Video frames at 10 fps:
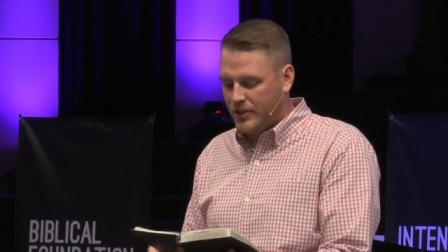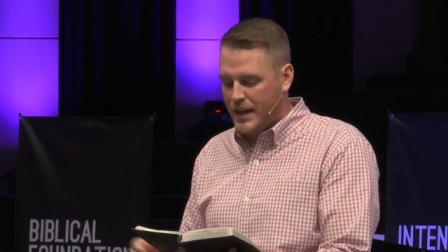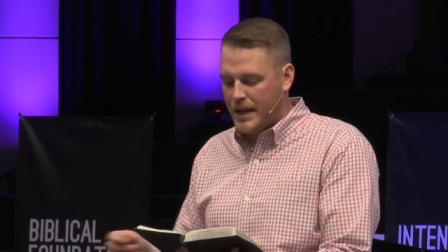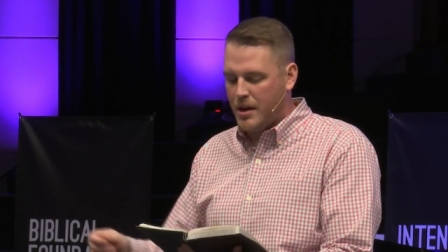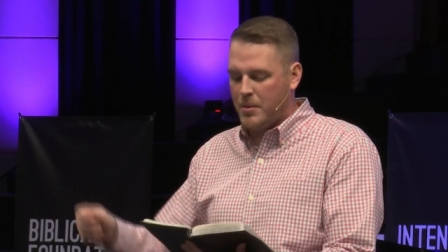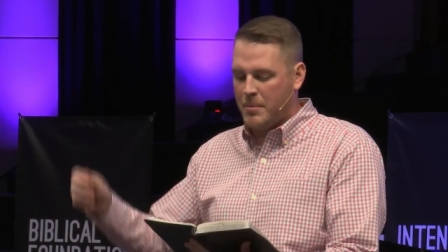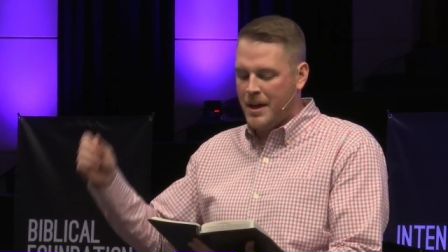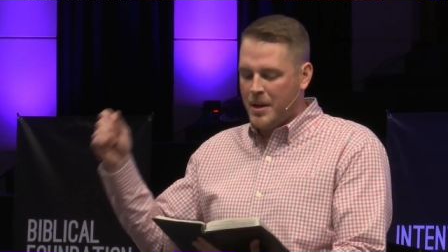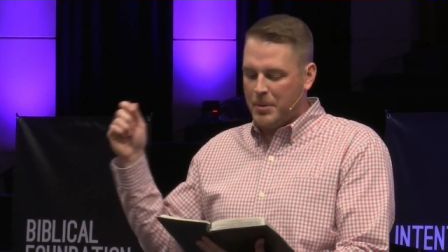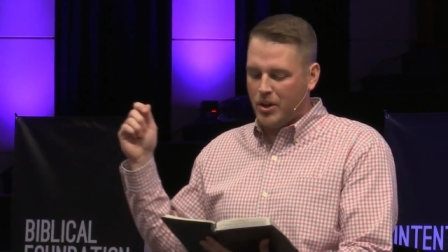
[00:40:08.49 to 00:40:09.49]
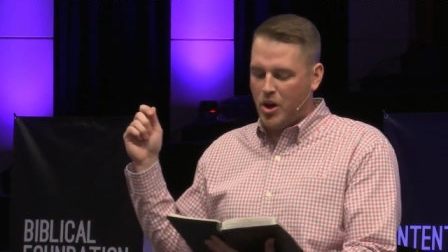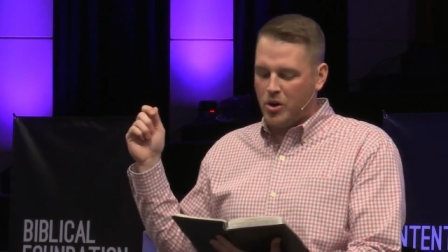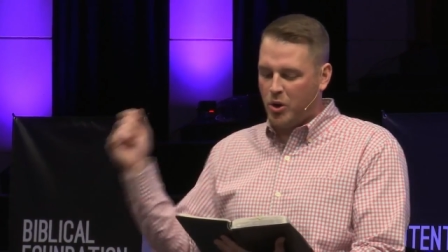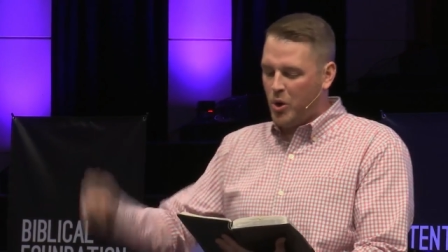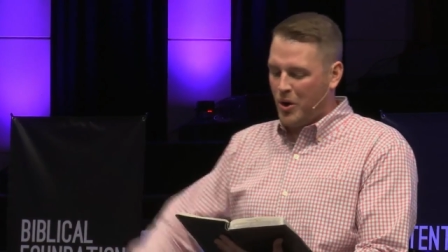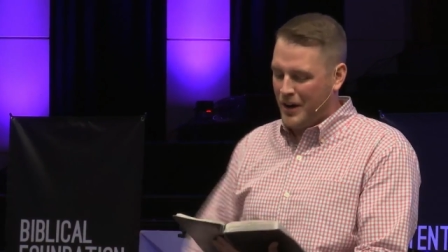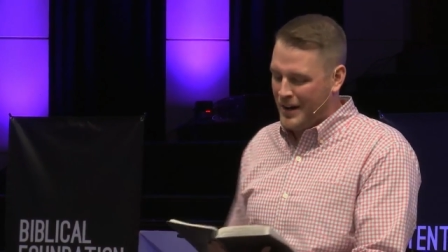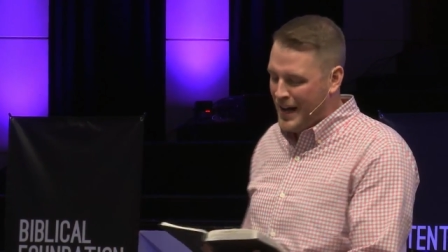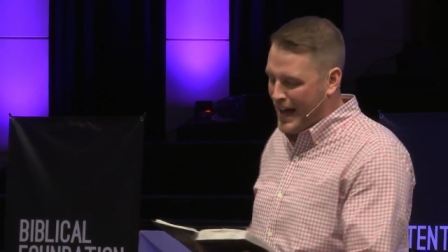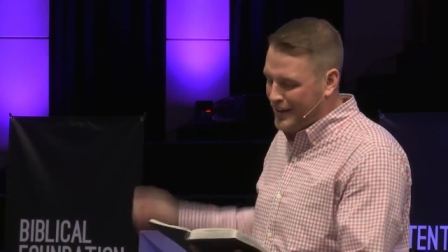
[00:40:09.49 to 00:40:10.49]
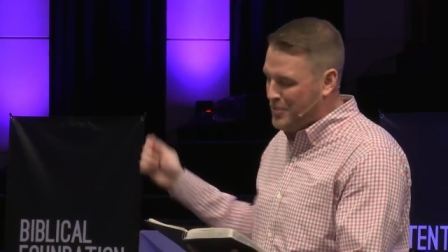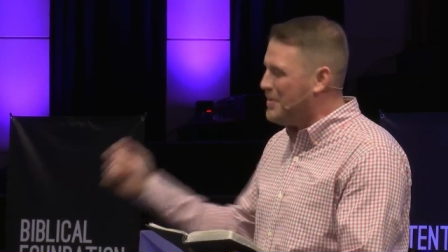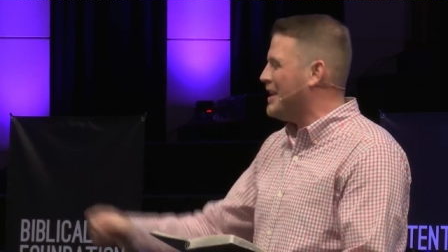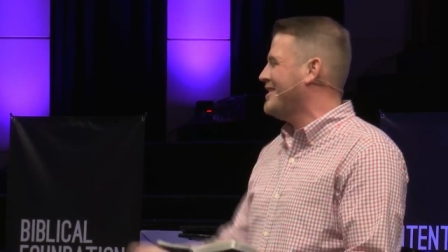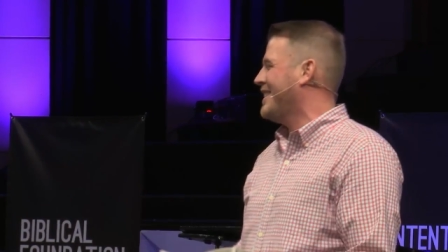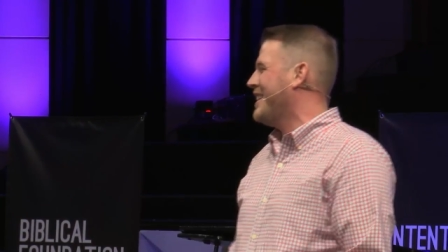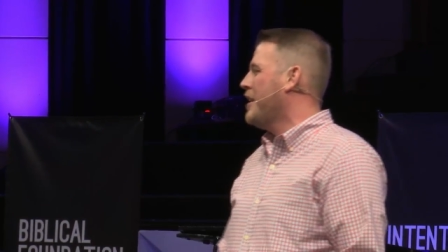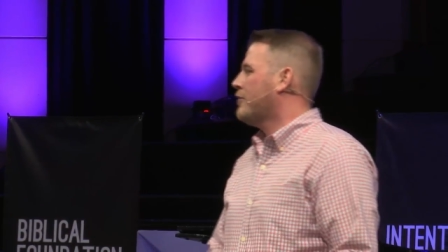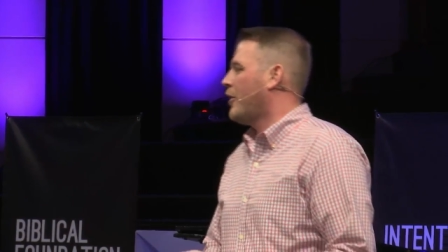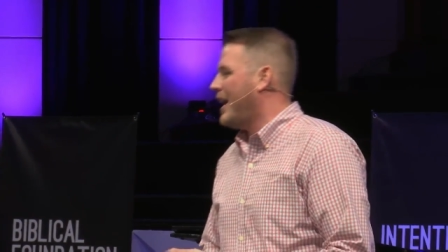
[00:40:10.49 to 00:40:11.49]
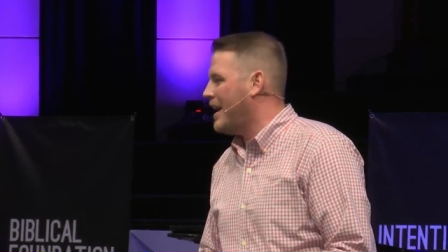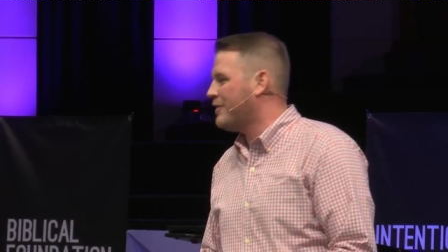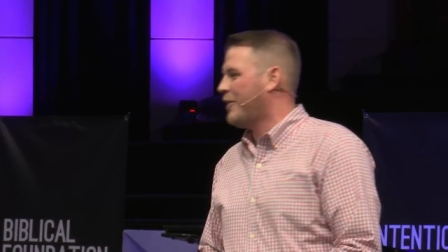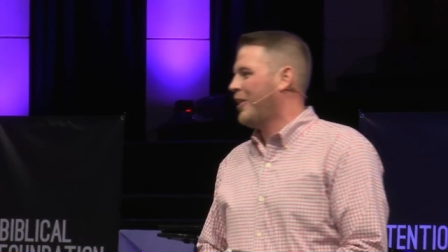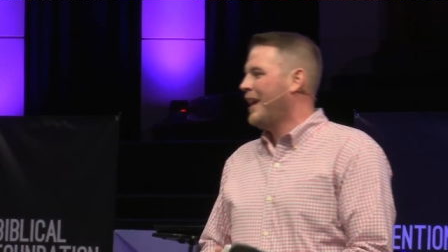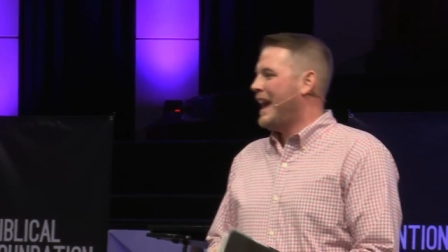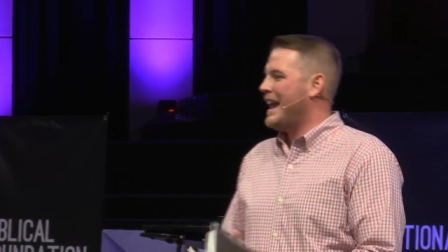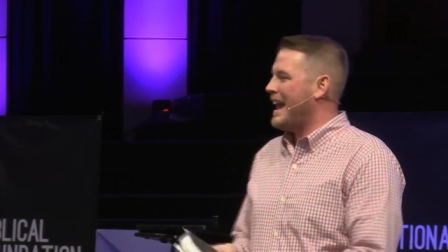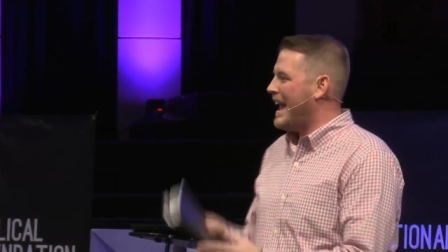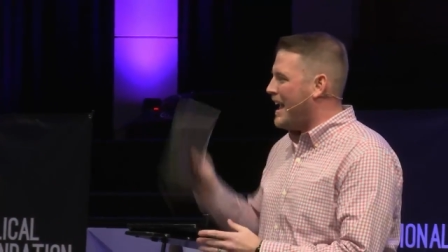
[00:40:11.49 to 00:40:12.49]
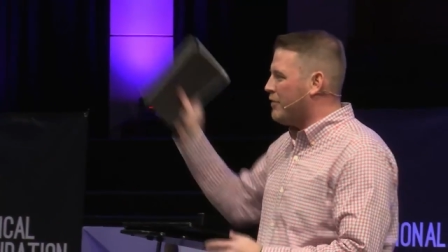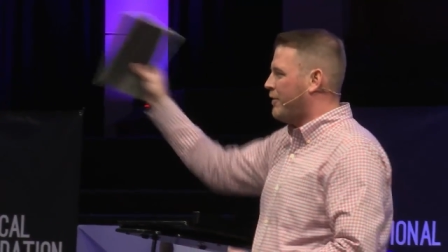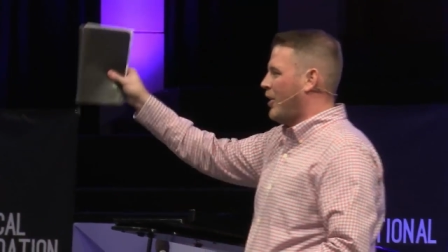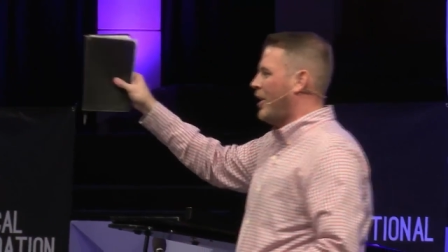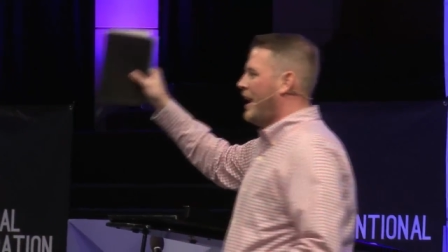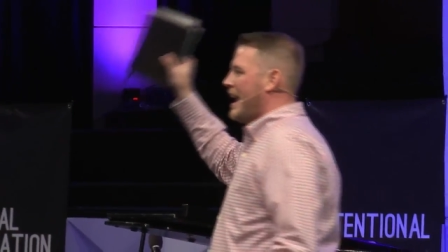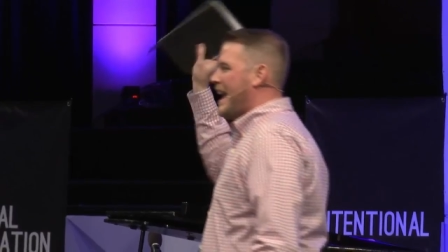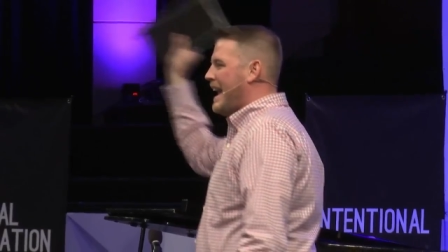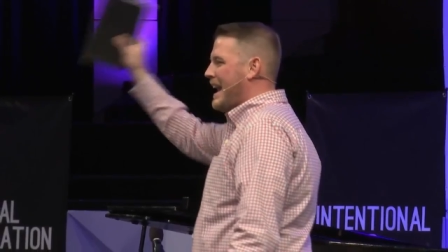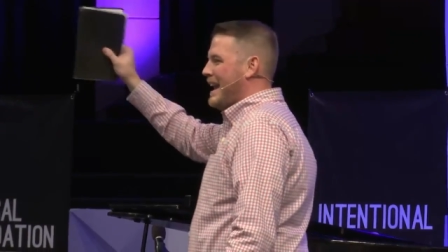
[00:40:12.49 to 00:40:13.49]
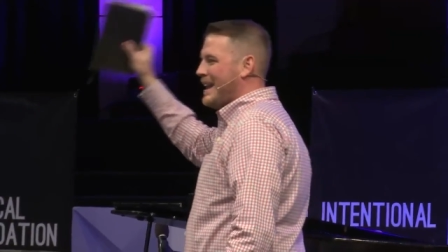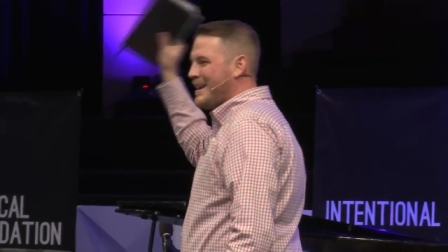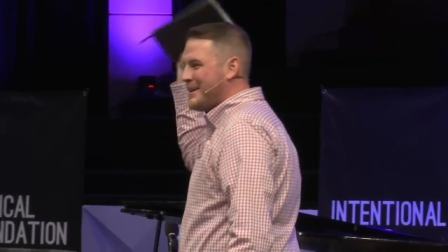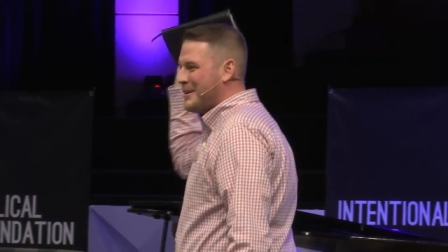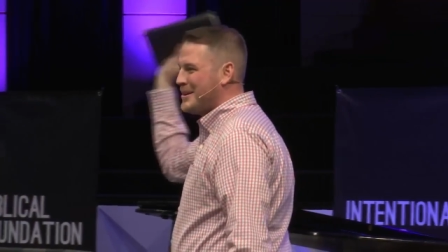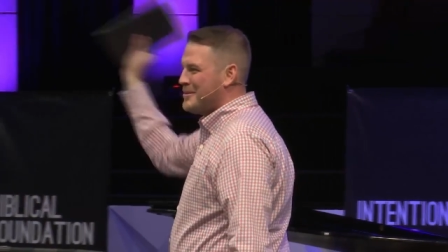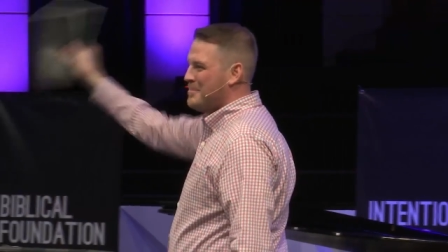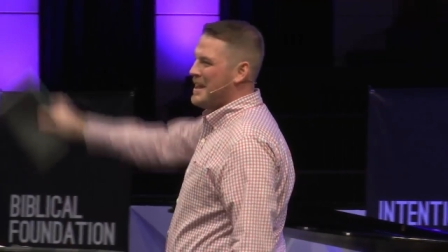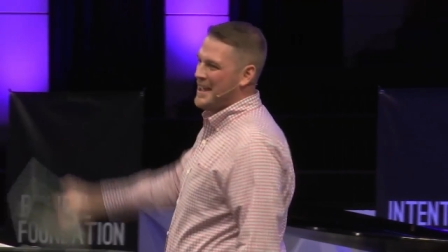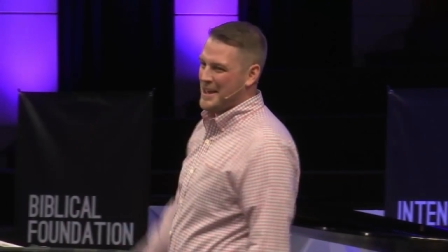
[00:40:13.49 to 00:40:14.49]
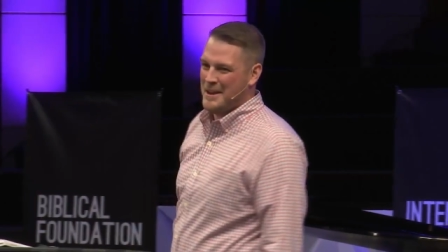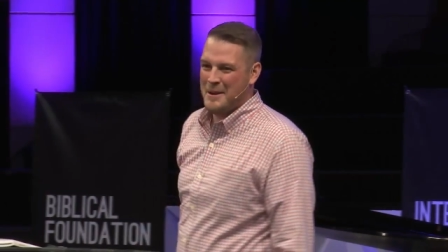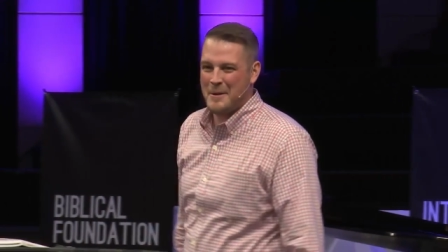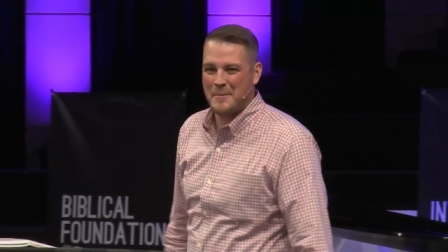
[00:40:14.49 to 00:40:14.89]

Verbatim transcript: To Him belong glory and dominion forever and ever. Amen.